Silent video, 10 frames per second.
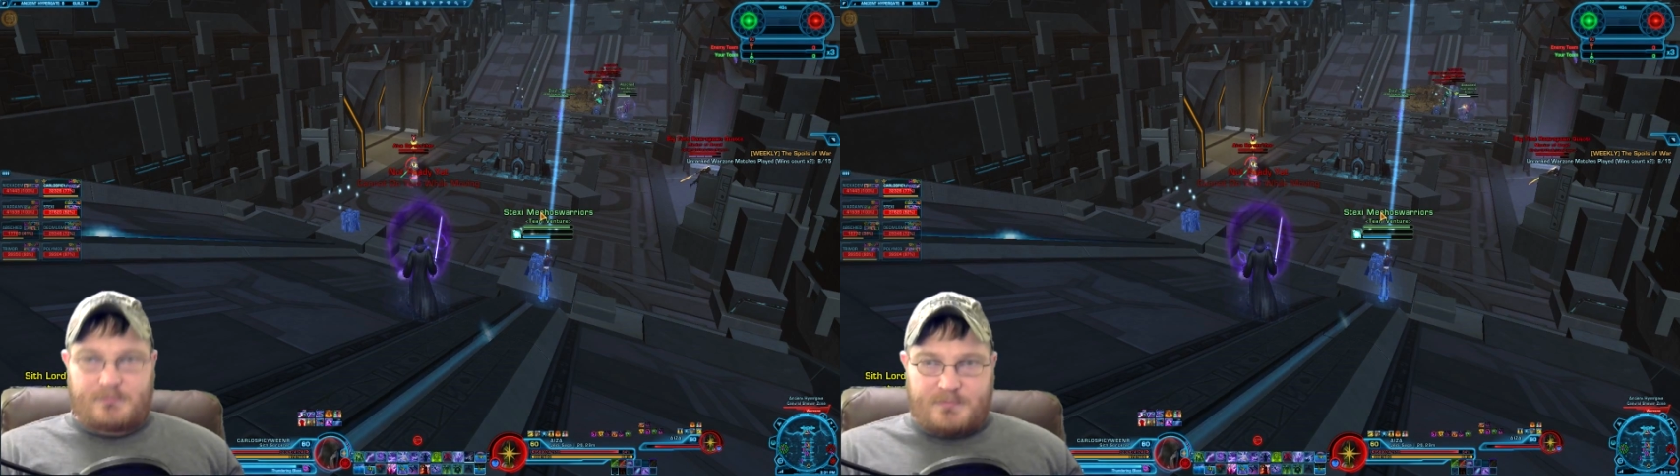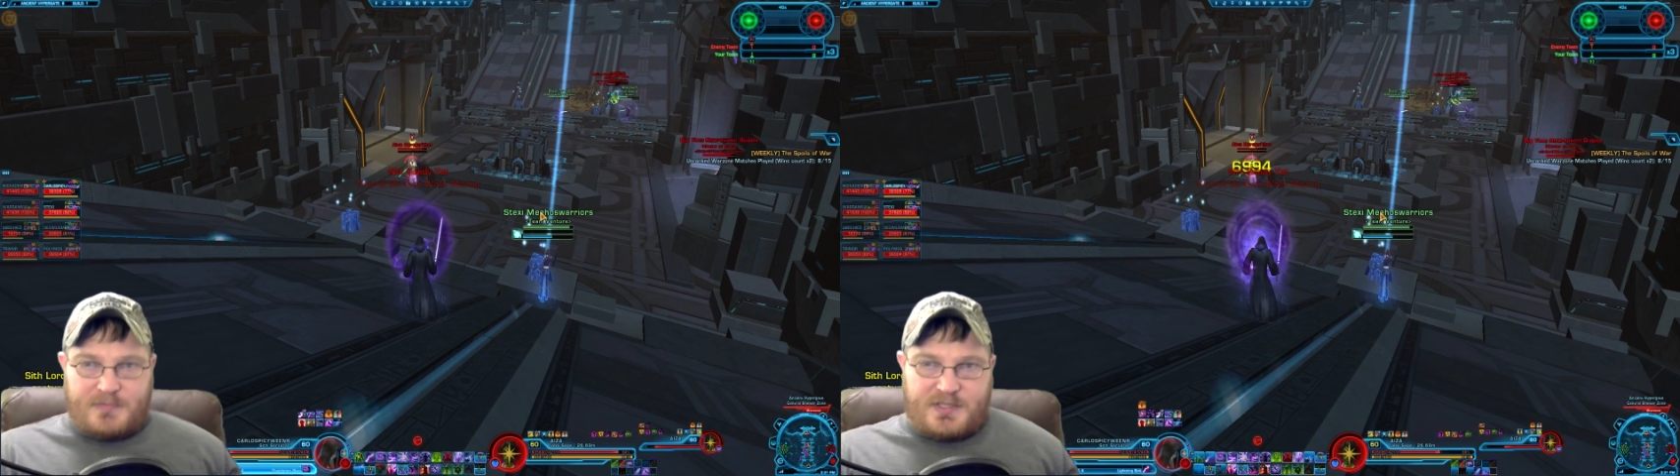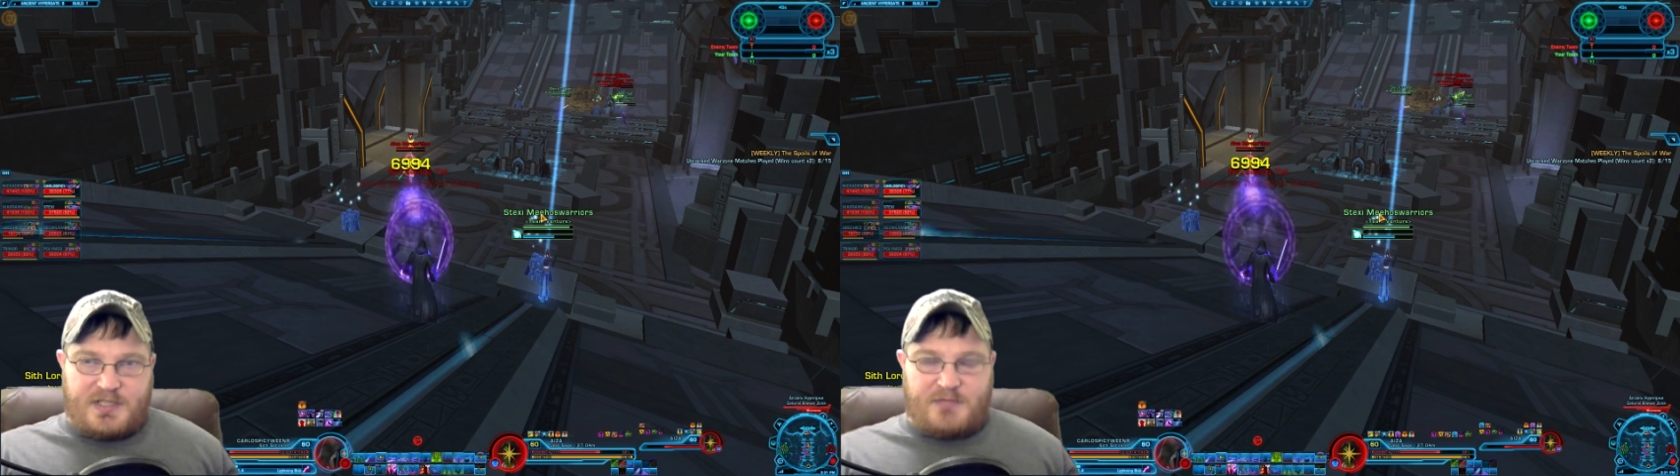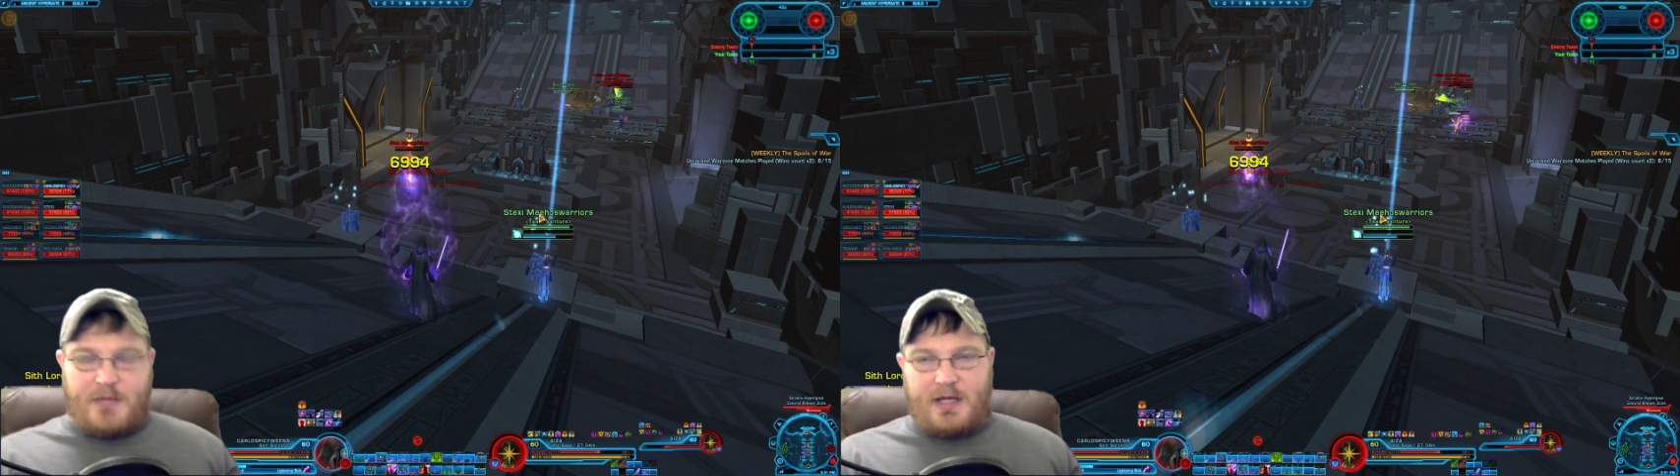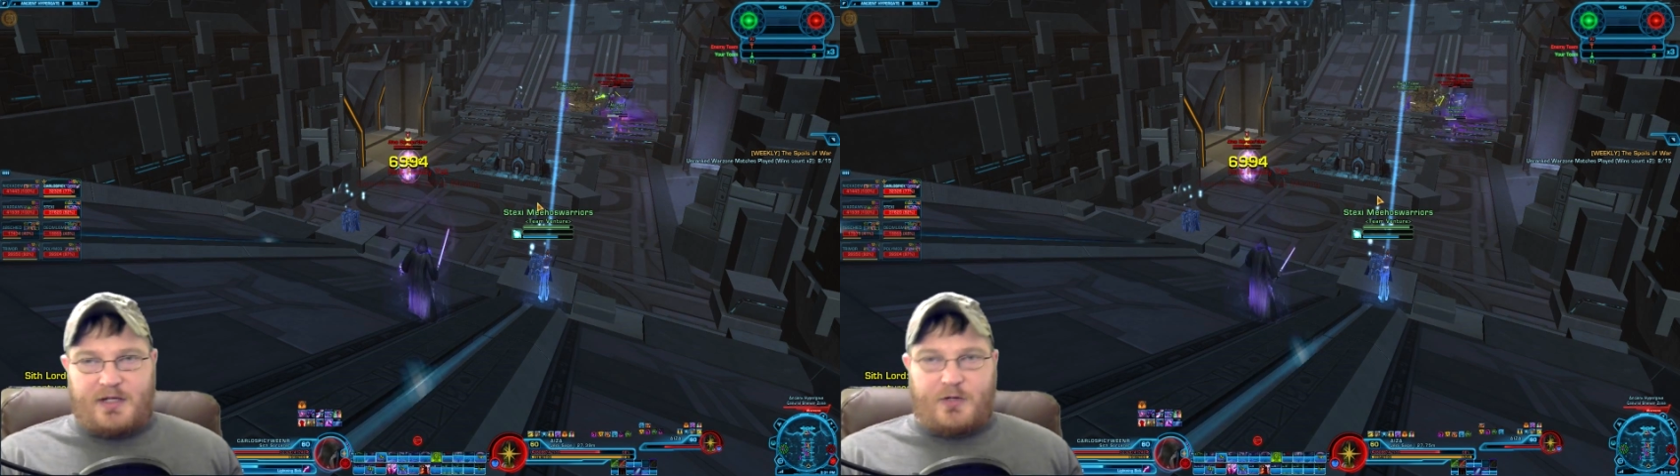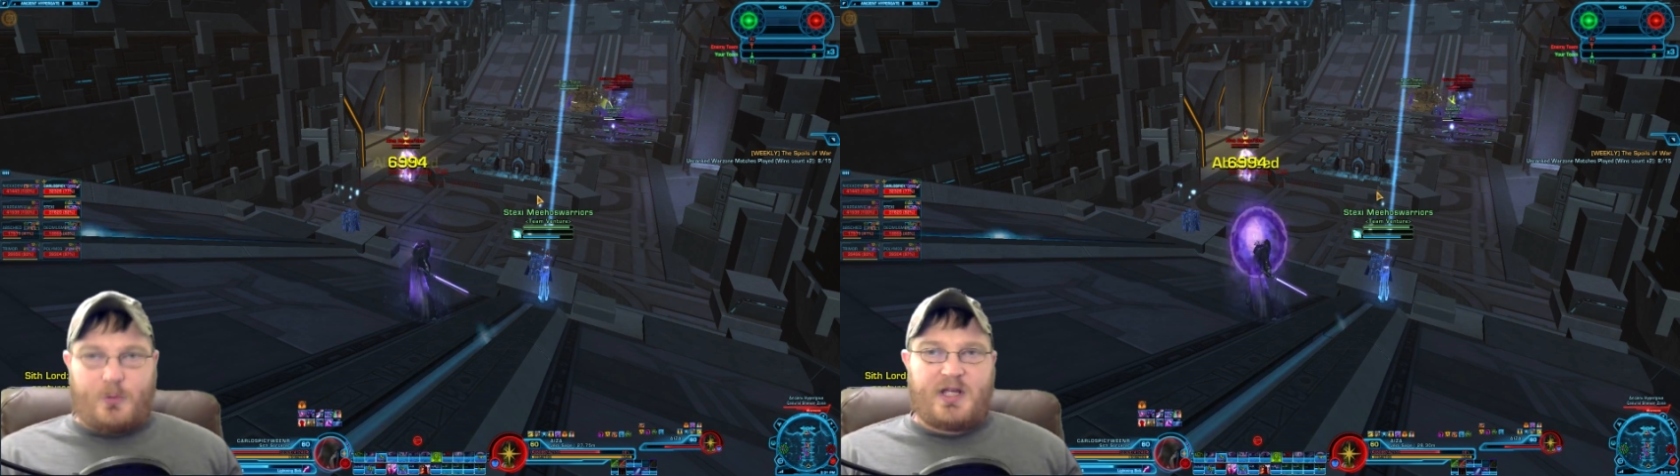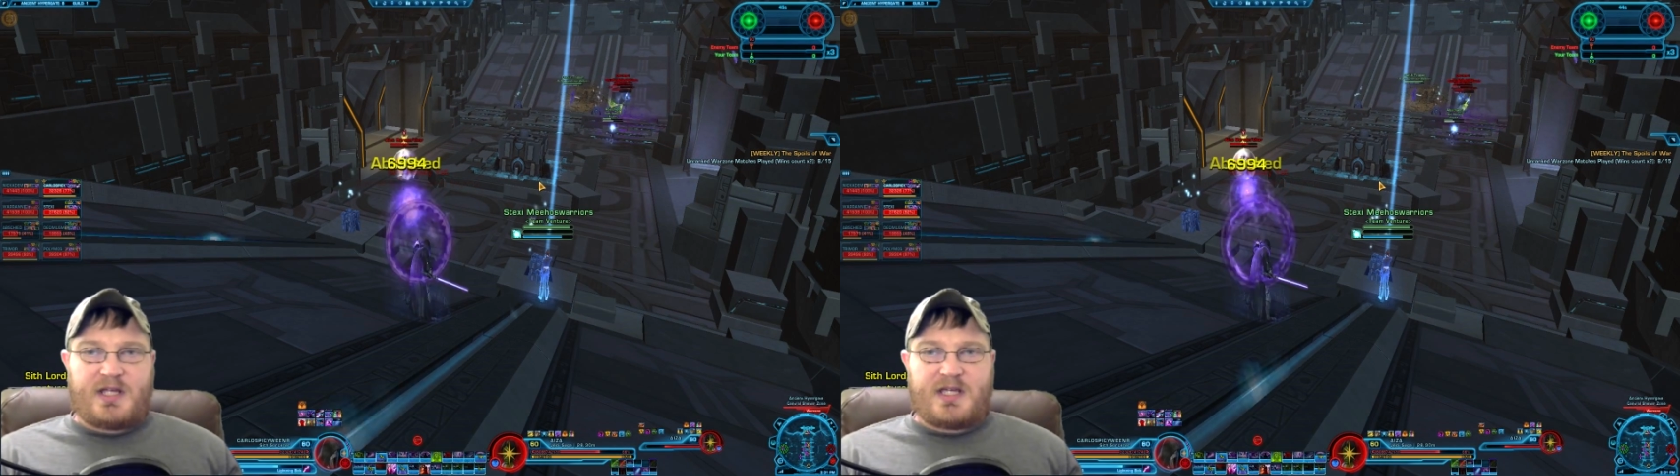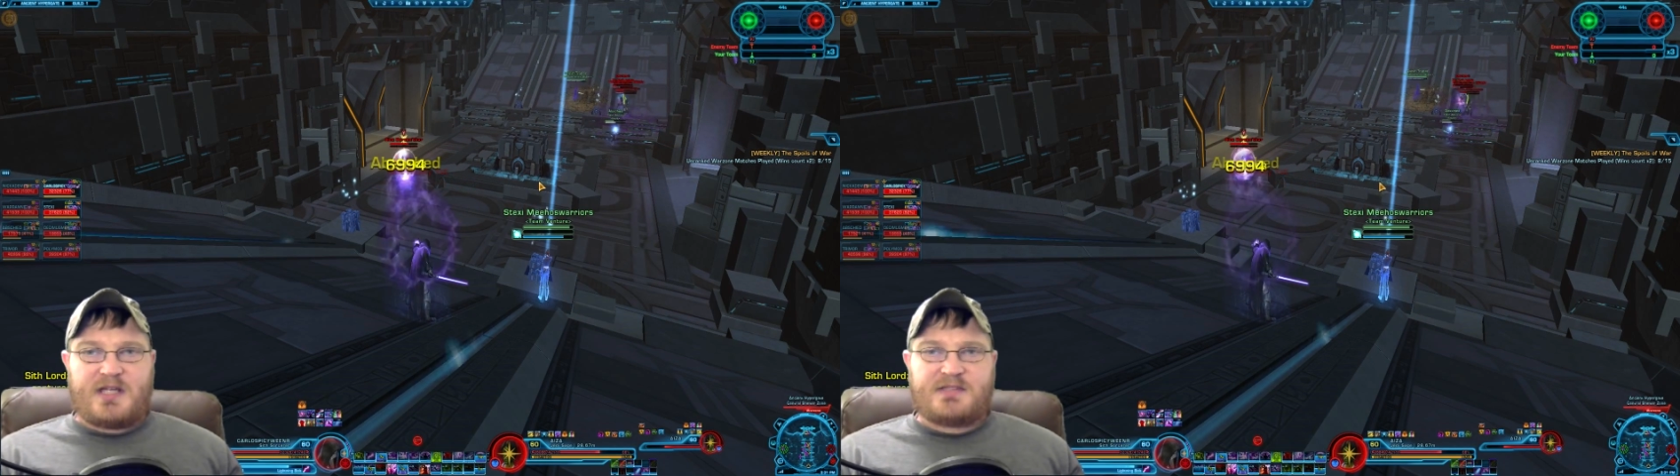It's just mandatory, I
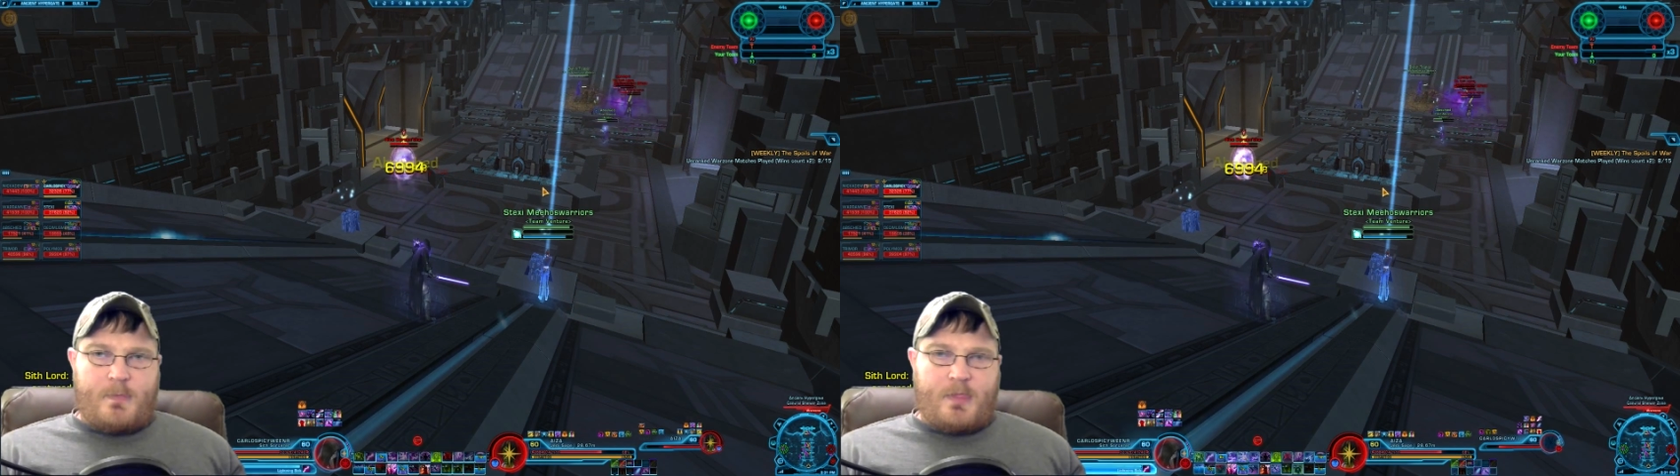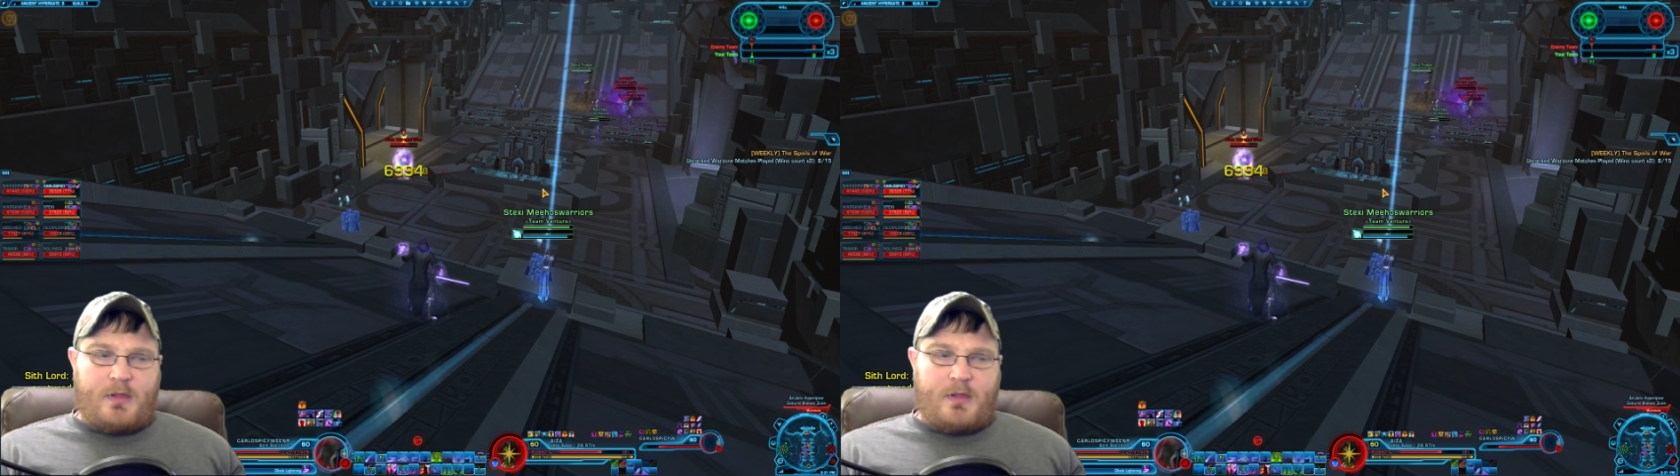guess.